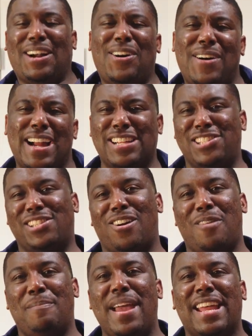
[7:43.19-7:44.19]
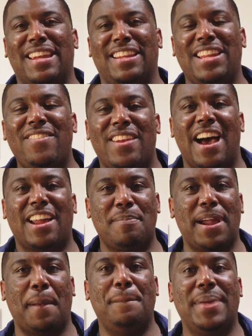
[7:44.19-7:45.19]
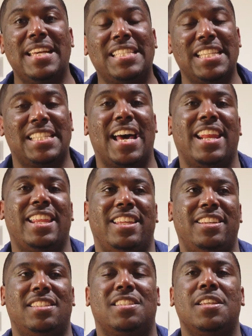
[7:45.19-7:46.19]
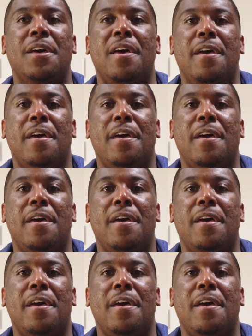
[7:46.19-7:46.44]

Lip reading: oh, I can start making a living. I can make a business out of this.